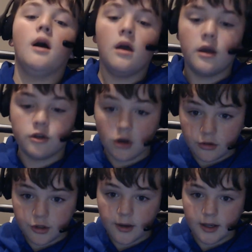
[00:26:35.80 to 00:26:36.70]
Told
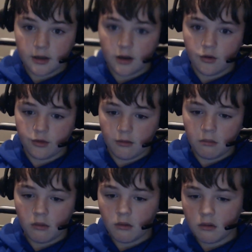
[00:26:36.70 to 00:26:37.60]
you I didn't know them.
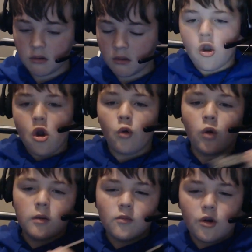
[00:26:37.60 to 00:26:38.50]

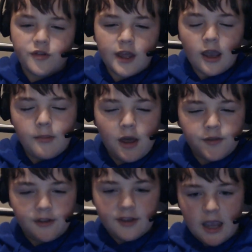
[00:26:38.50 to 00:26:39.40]
One more thing about
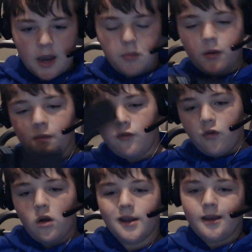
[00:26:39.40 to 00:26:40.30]
this camera before
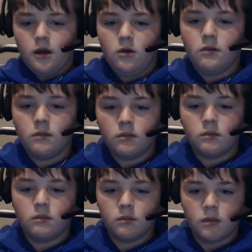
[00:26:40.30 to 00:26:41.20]
I go.
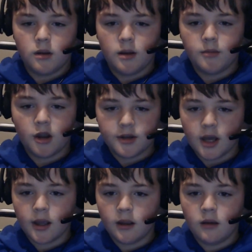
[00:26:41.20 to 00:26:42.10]
I'm not
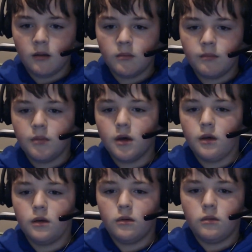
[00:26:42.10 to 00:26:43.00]
dying.
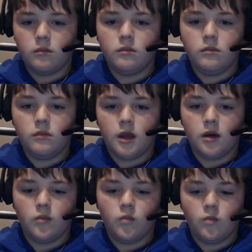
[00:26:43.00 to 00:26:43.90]
But, yeah,
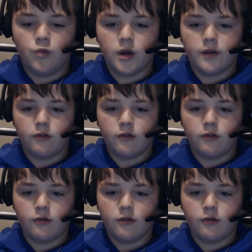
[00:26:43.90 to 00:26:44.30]
whatever.